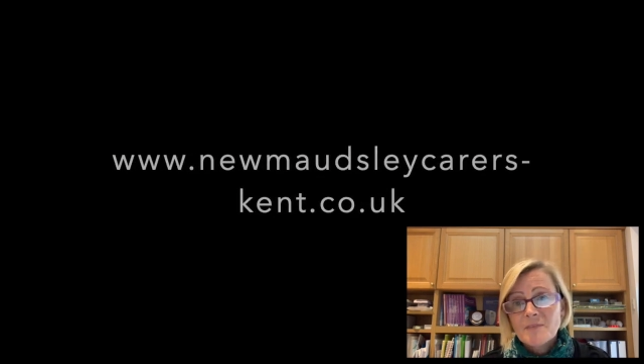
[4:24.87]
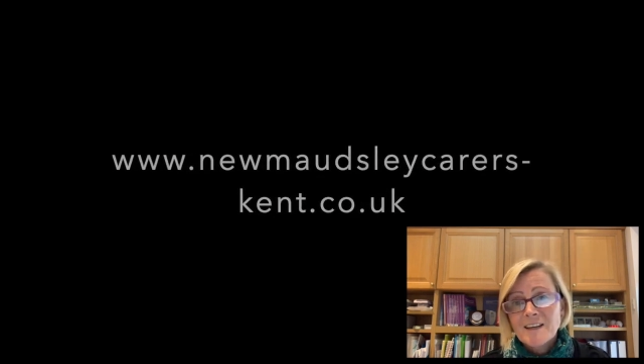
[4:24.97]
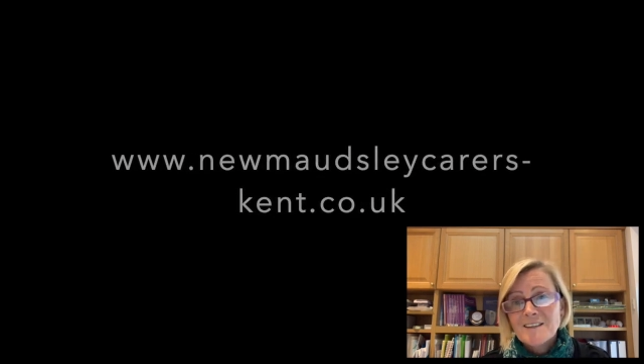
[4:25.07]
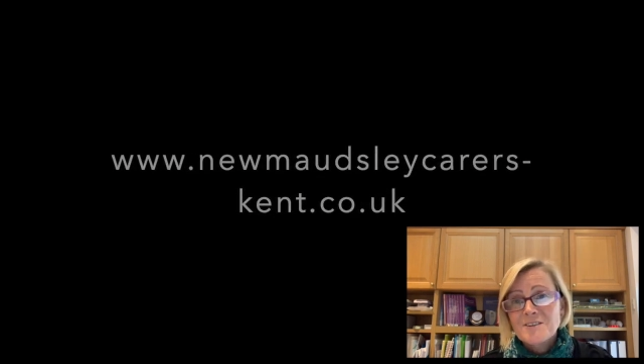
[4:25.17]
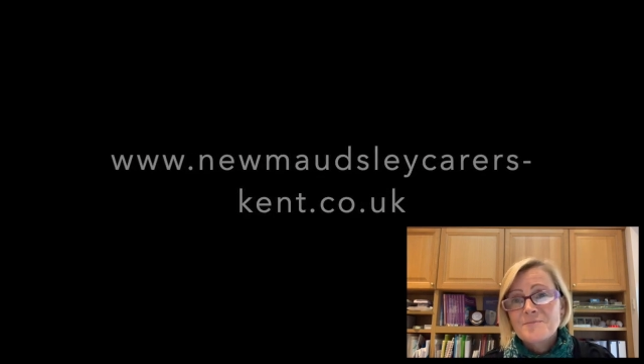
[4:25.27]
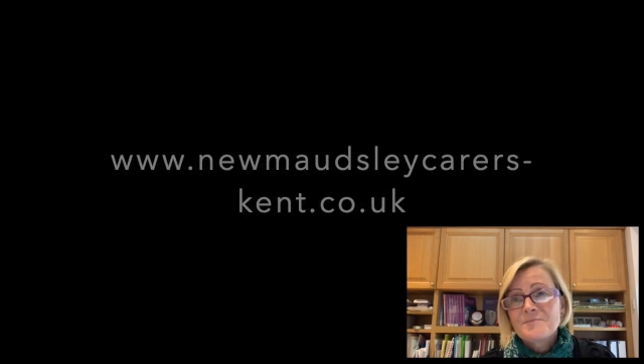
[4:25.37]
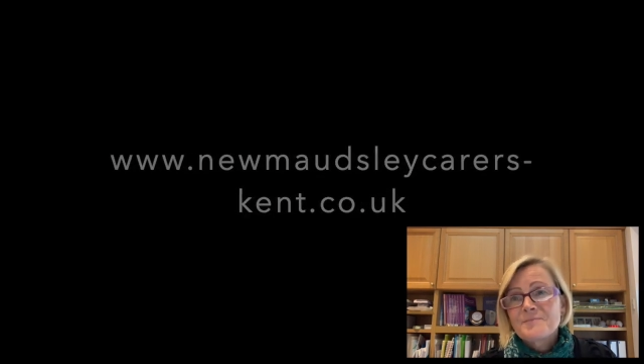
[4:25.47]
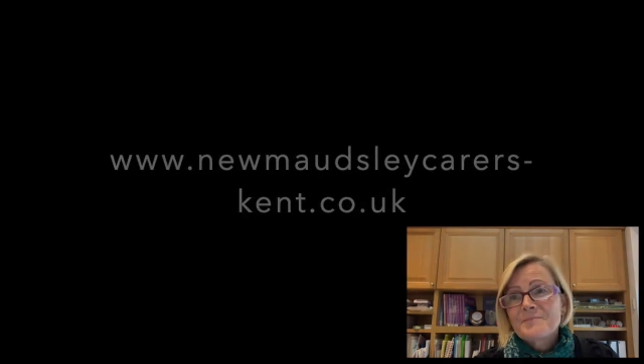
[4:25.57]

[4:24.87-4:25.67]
Thank you.